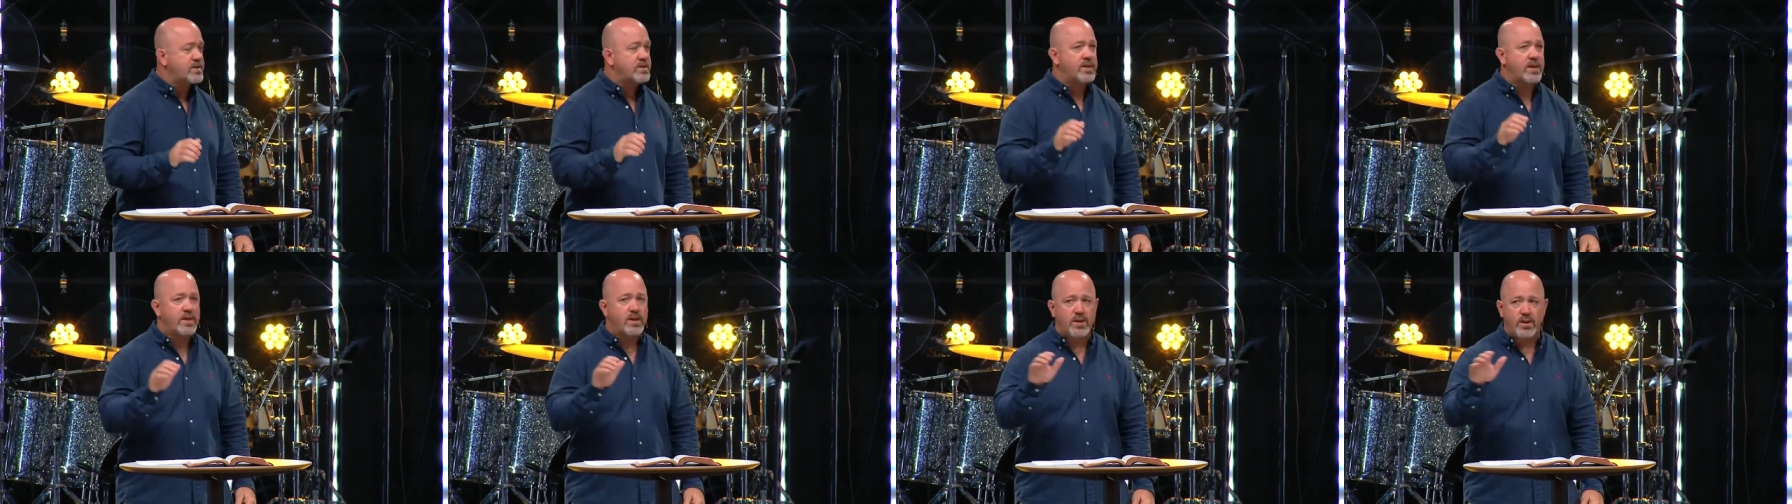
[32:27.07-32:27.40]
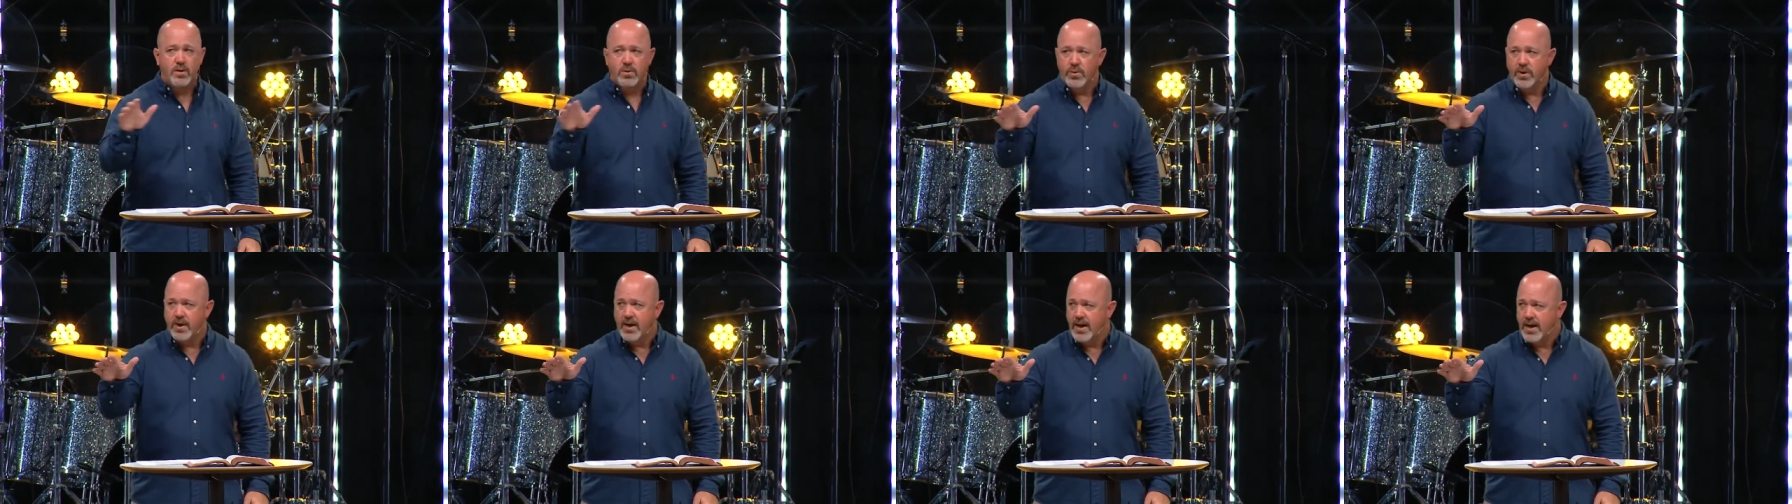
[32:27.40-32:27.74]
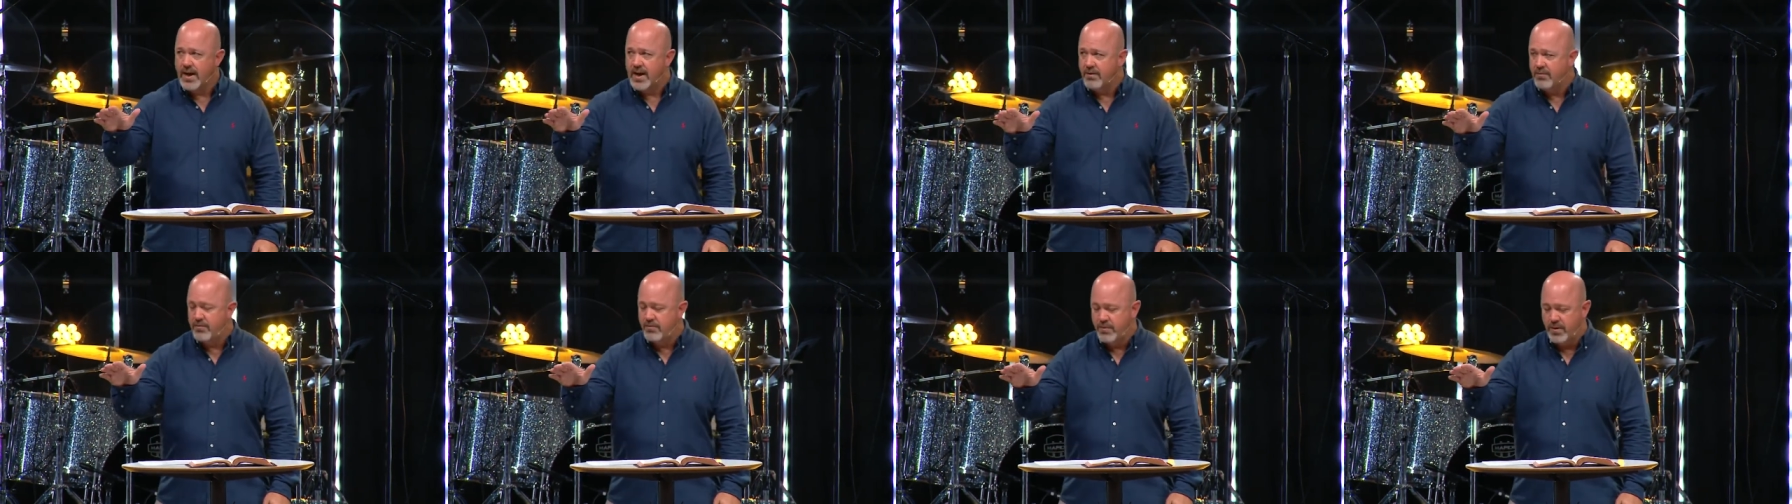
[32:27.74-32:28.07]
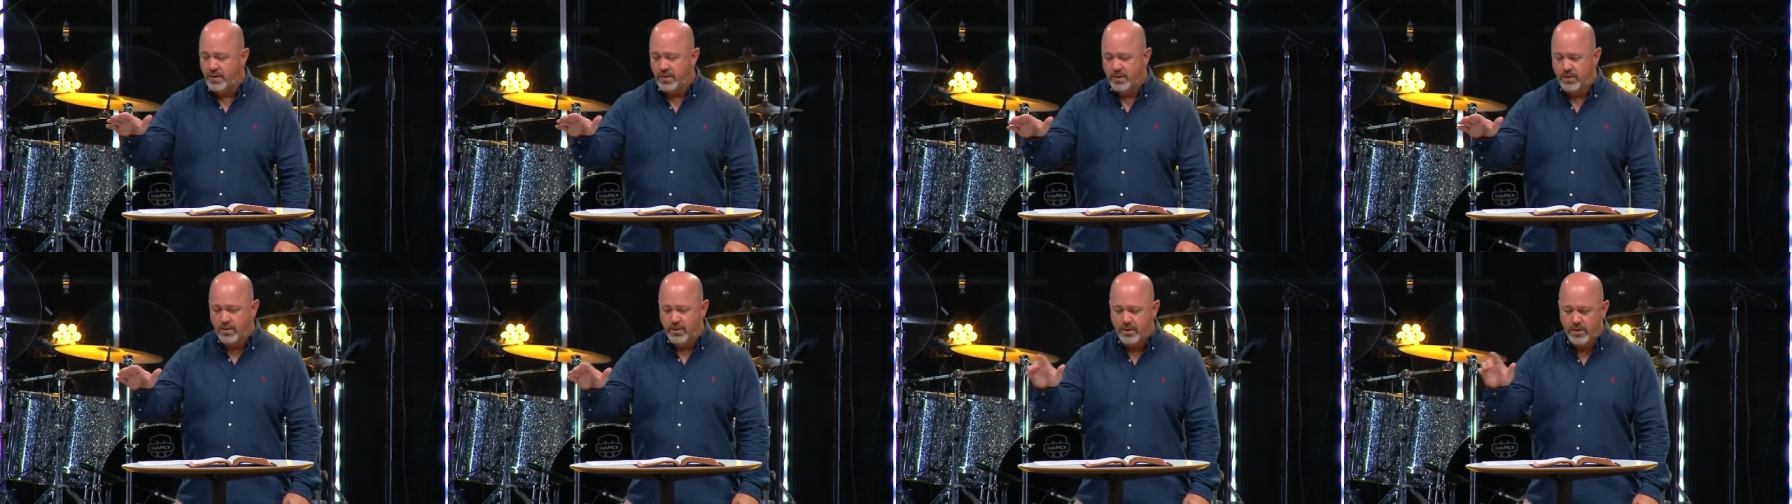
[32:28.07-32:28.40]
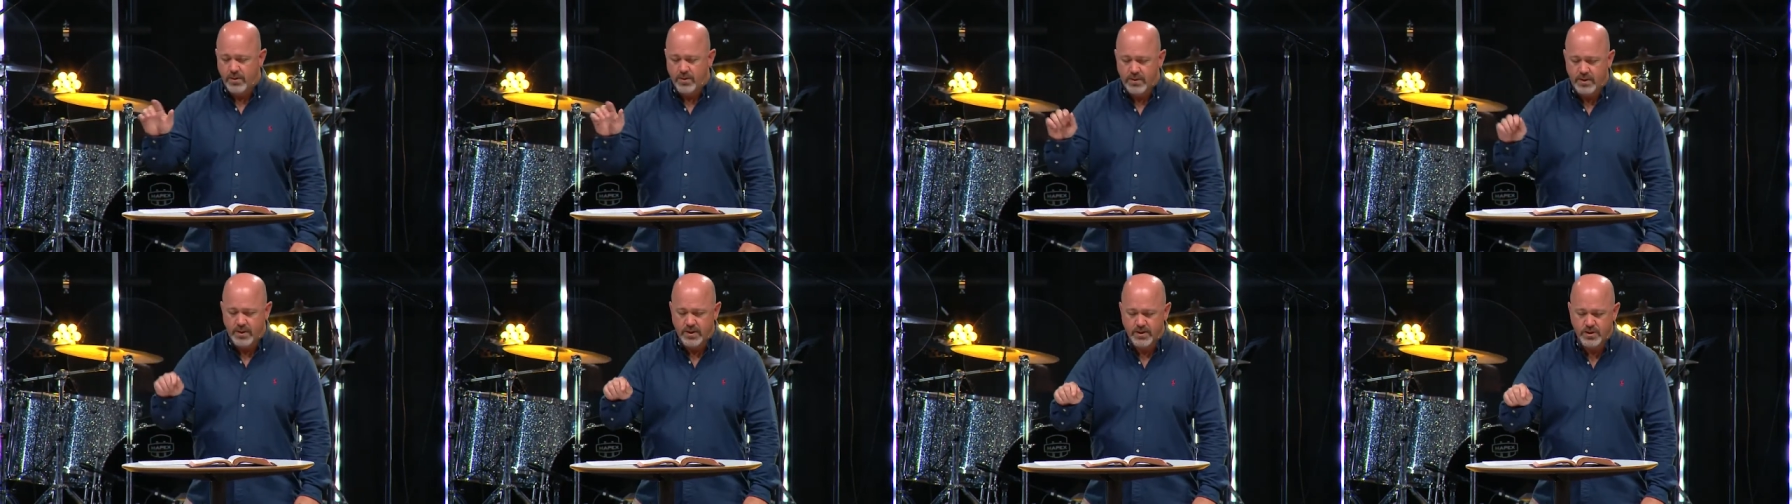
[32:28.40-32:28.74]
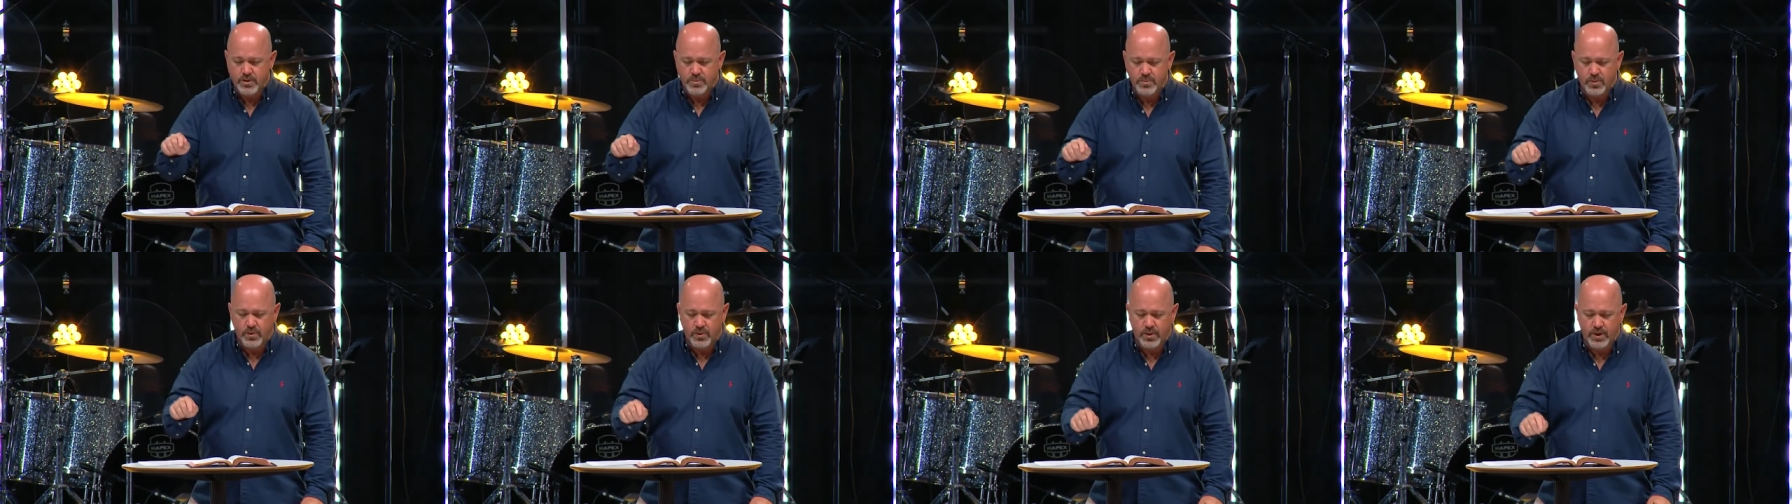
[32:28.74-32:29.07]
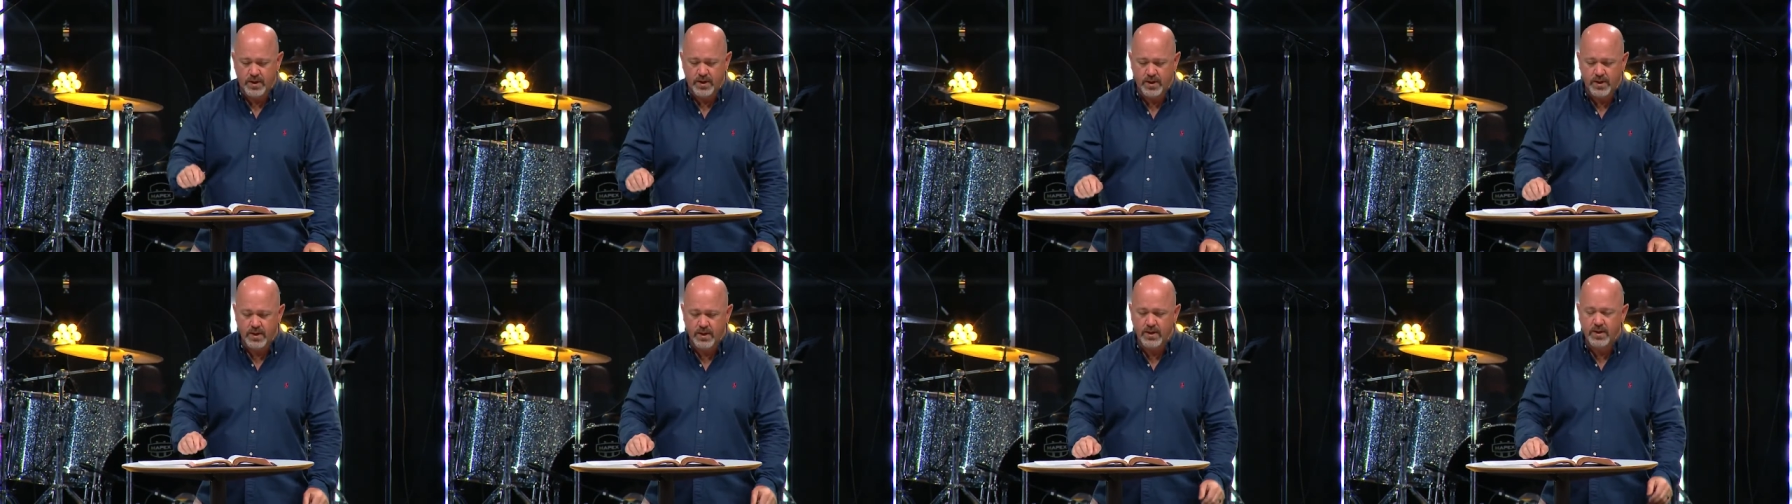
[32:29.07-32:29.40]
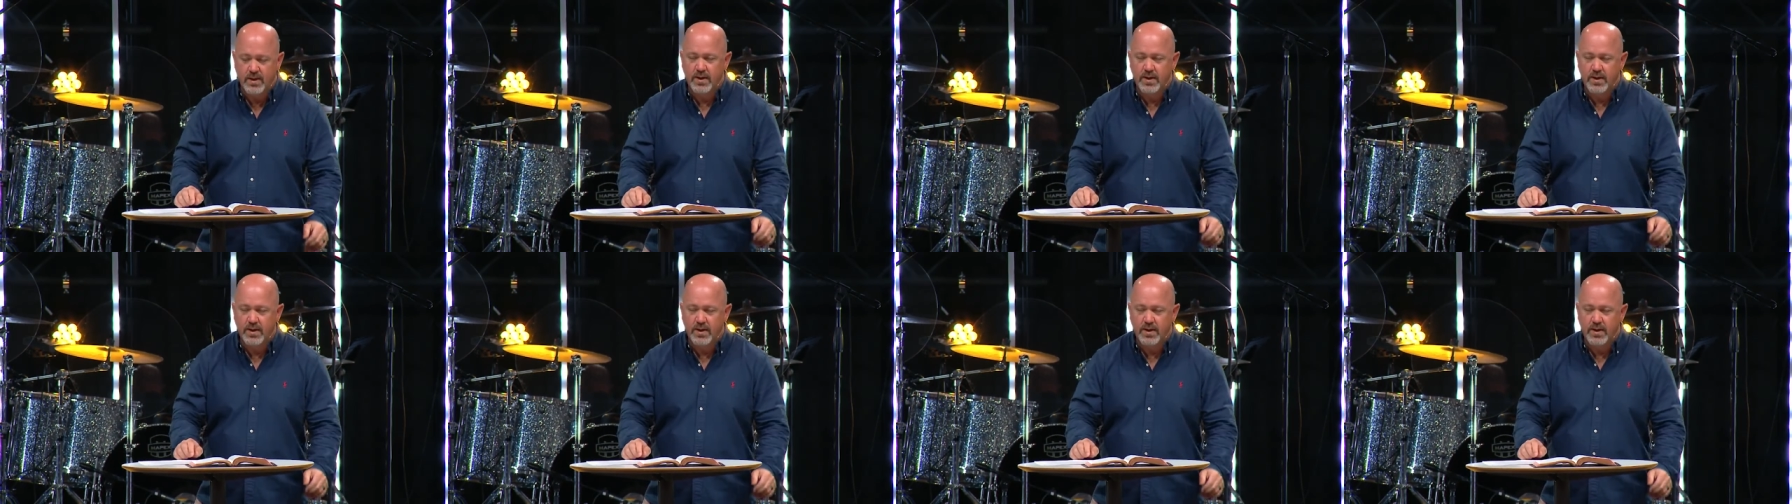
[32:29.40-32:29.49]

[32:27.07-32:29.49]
that you and I feel this morning,